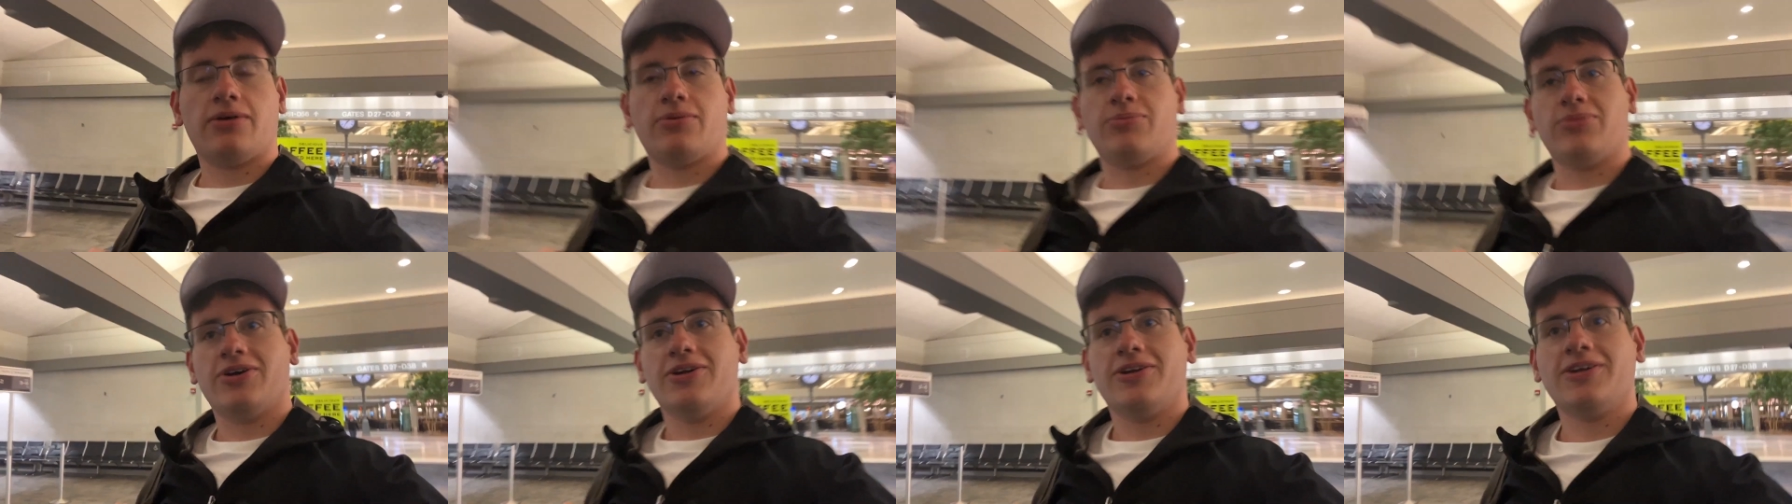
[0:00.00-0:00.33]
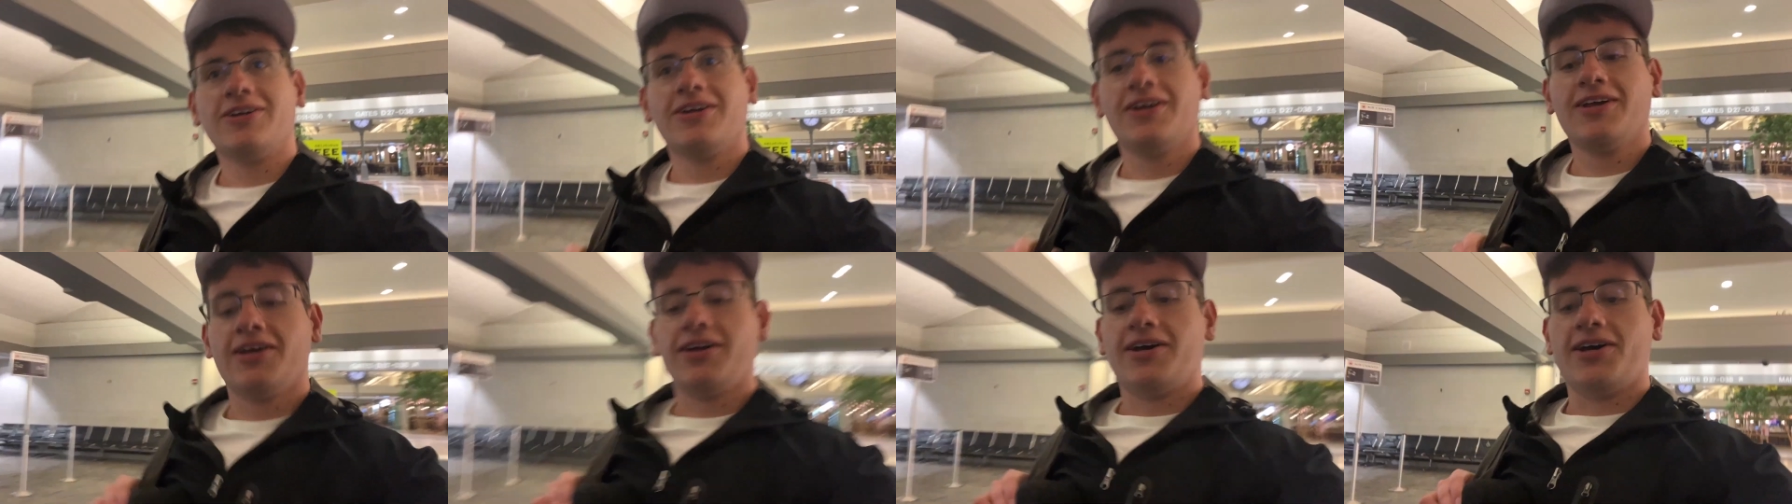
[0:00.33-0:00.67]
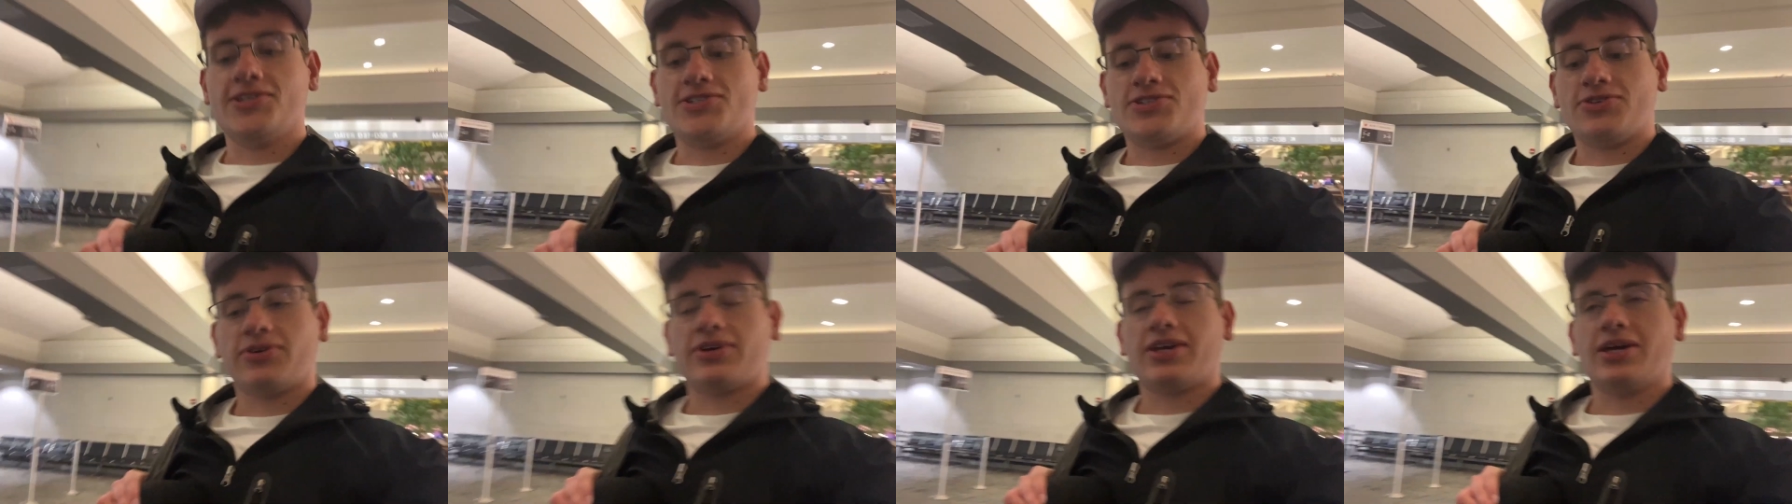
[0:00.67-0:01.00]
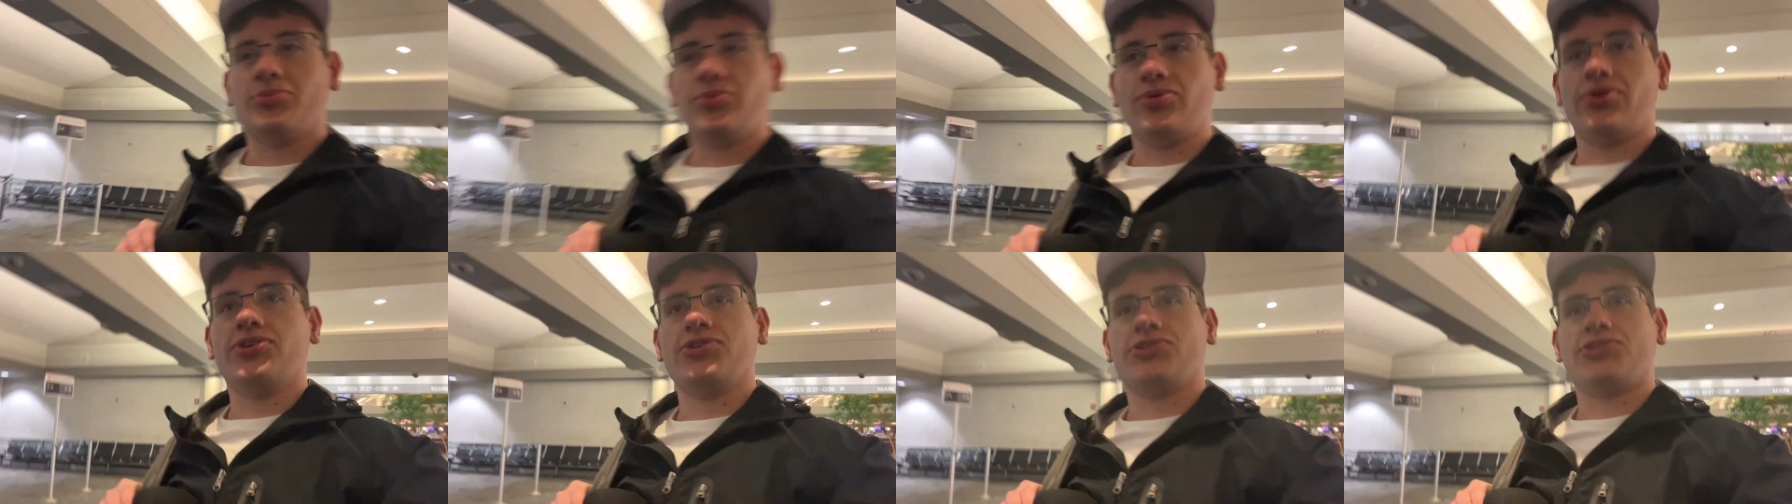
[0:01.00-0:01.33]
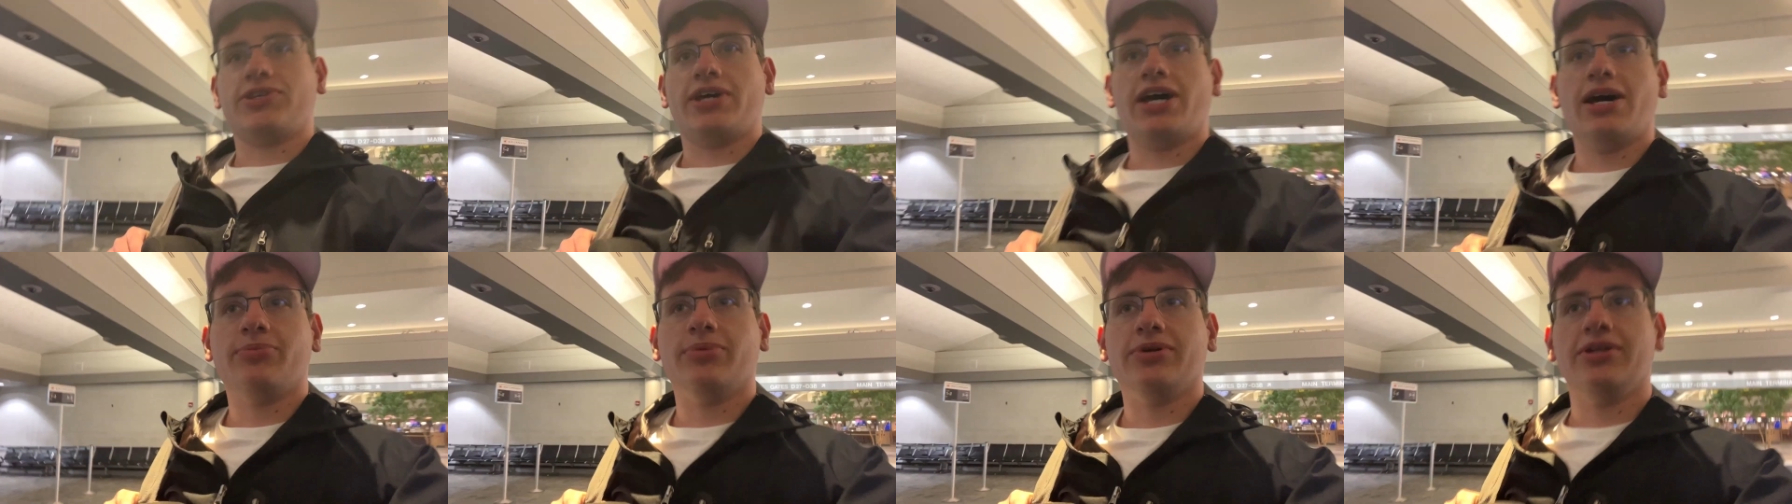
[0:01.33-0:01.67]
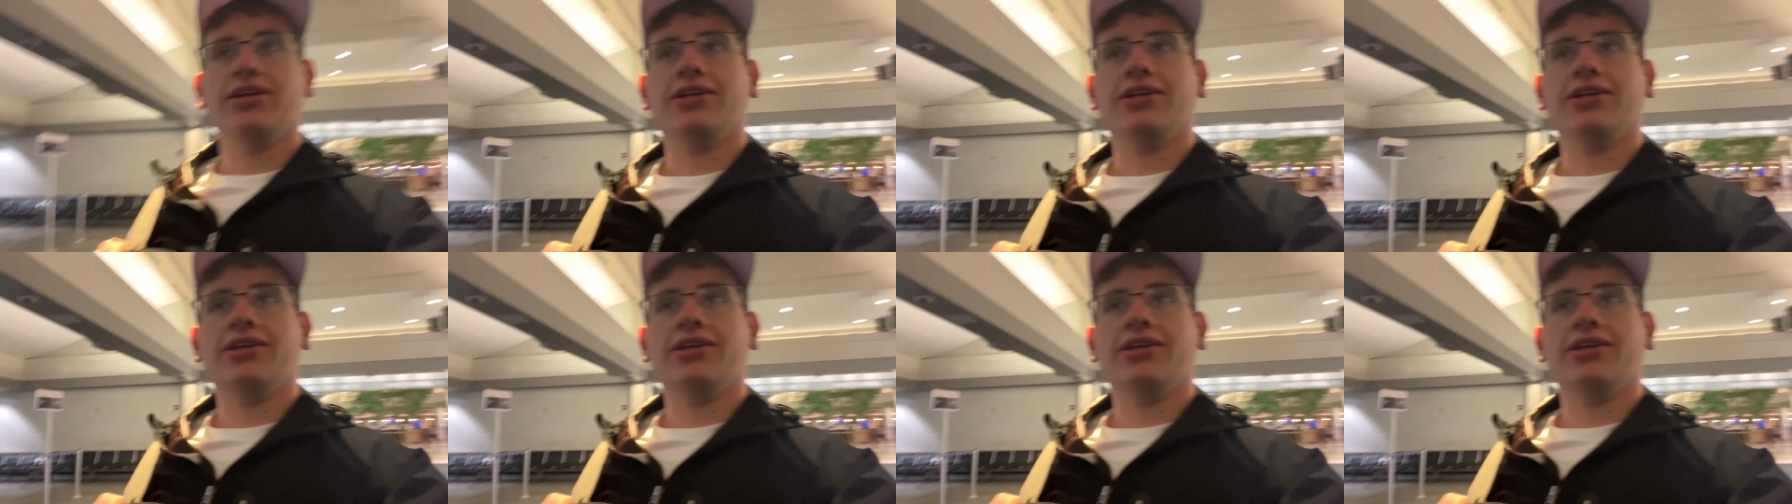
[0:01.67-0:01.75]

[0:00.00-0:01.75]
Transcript: but I still can't believe this happened.